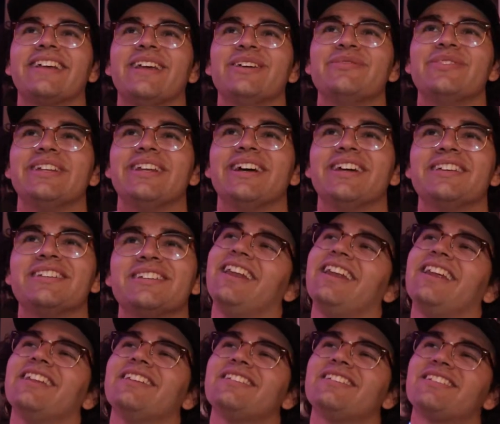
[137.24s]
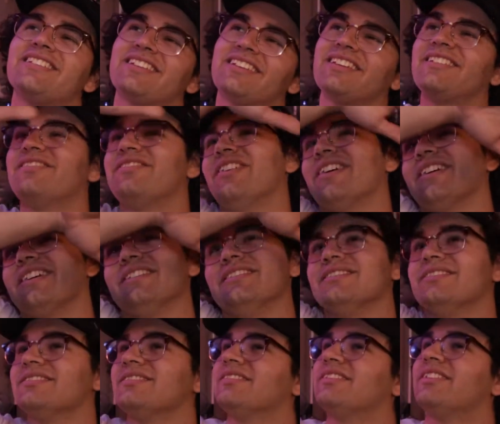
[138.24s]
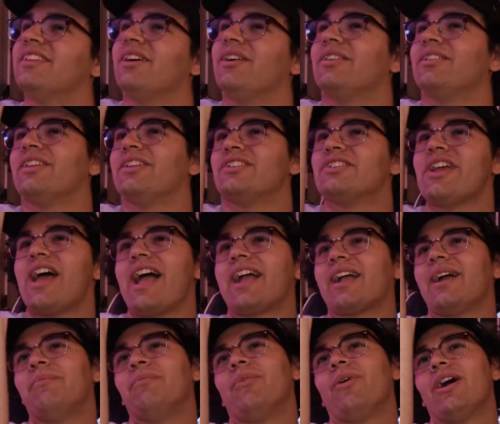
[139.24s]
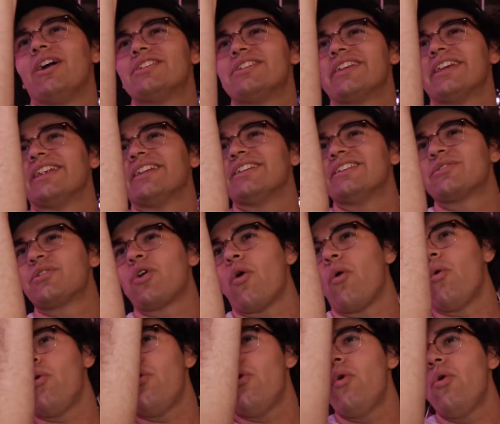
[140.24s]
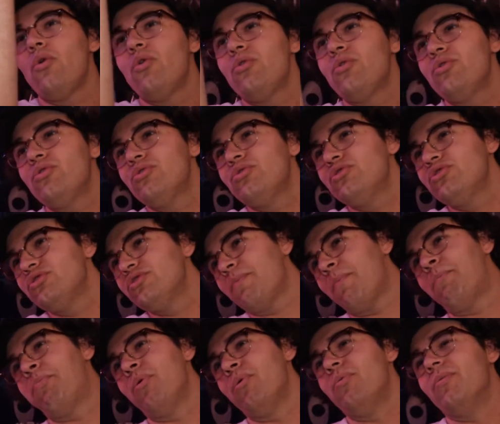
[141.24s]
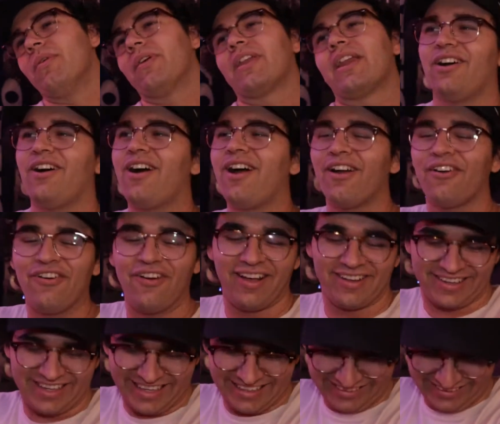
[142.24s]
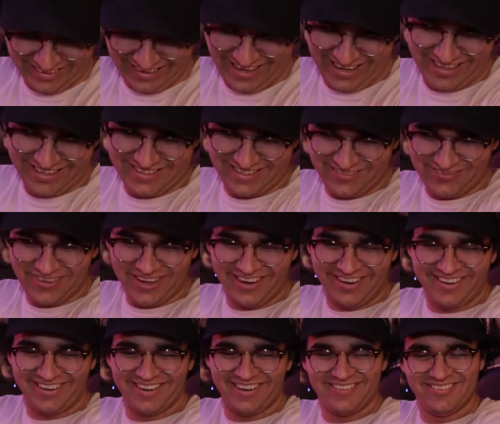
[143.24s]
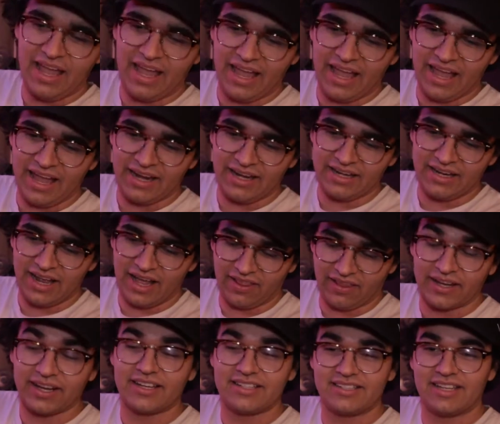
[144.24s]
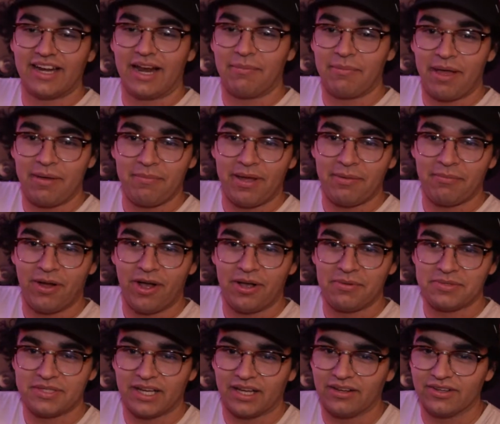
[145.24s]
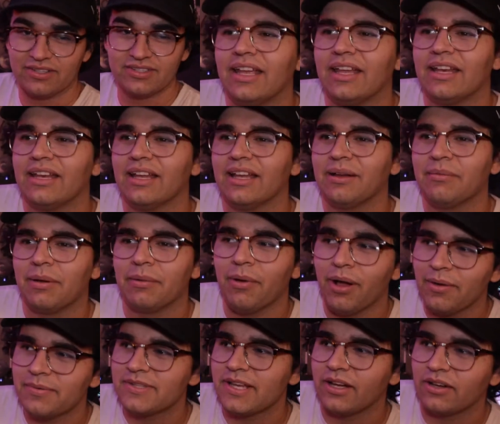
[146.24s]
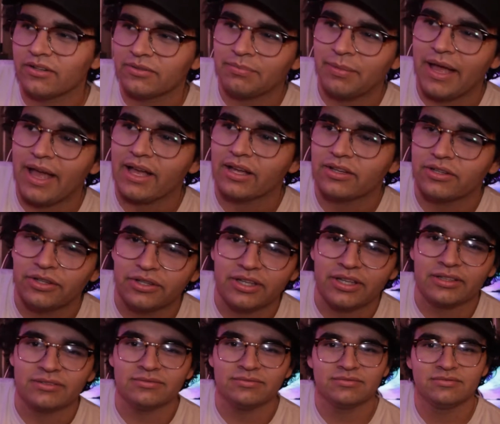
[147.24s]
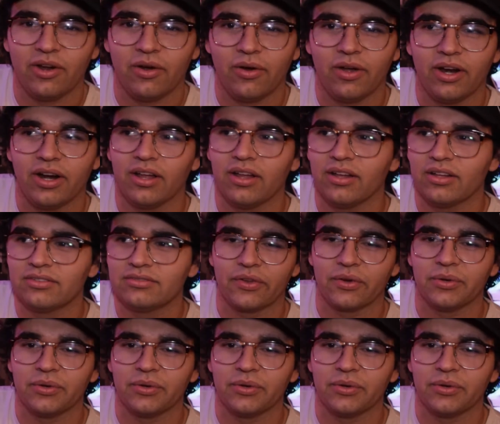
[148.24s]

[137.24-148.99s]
can't be nice. And it's fucking the jack, I'm watching it just go whoo, boom, and the car fucking lands on my arm. And like I said, I'm at my mom's house, and my mom's out back cooking, you know, on the